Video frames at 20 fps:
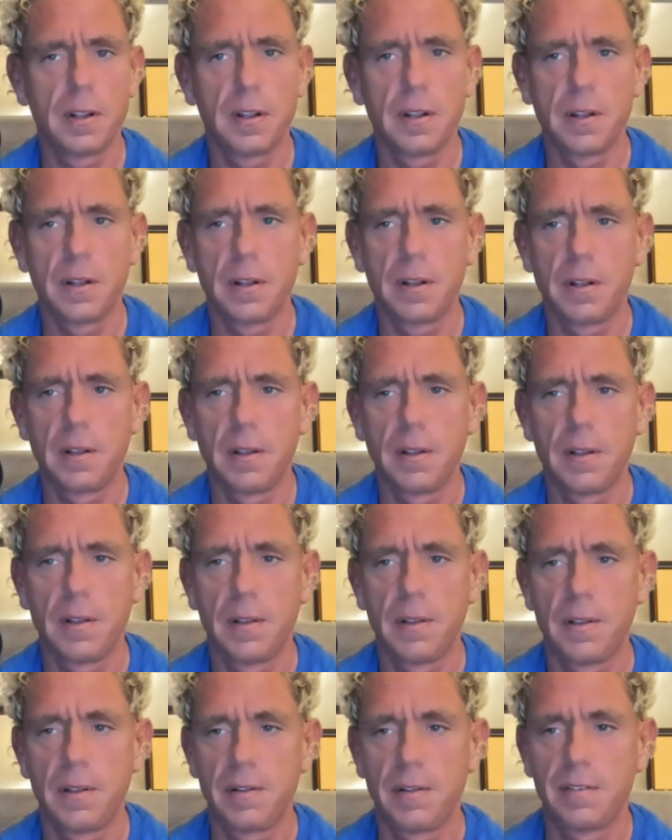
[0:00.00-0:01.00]

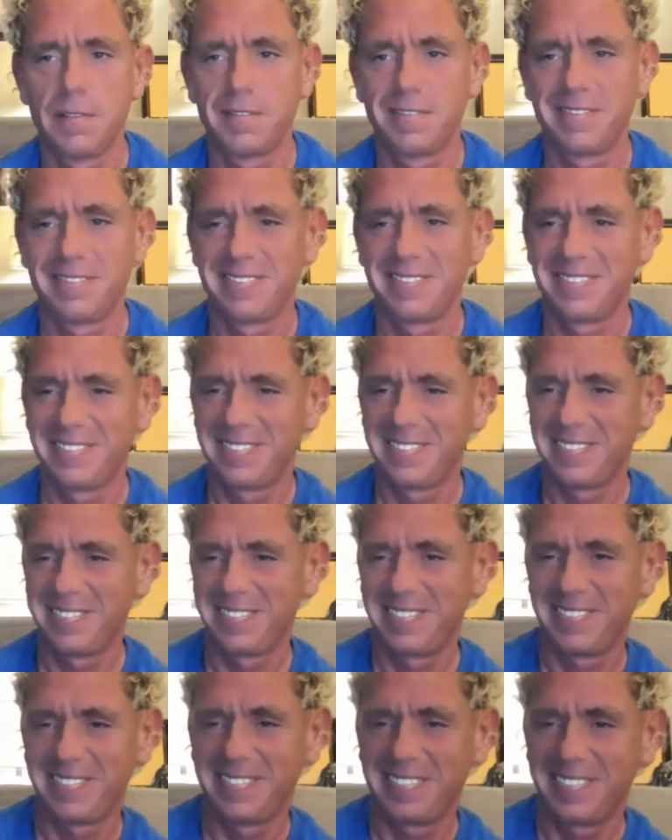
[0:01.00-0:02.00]

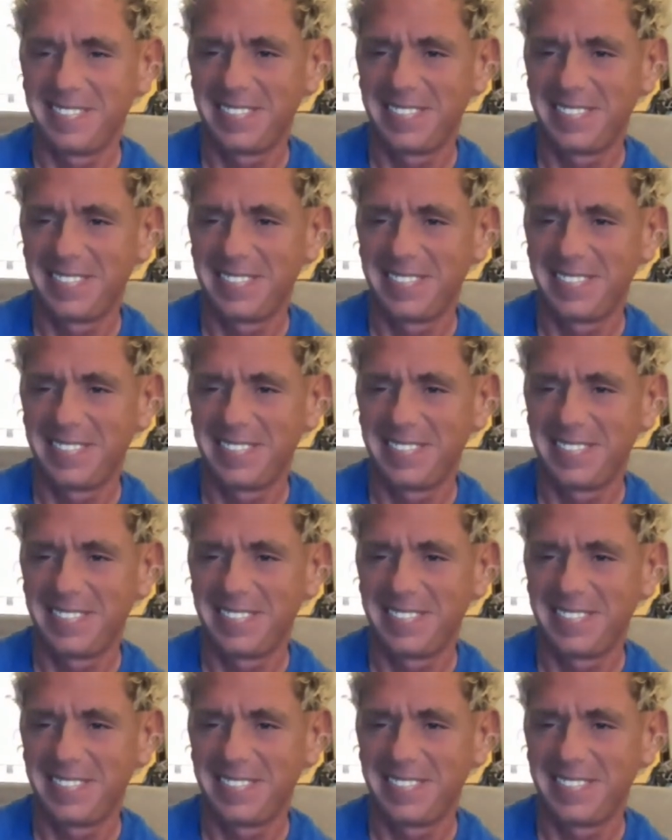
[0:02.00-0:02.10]
(silence)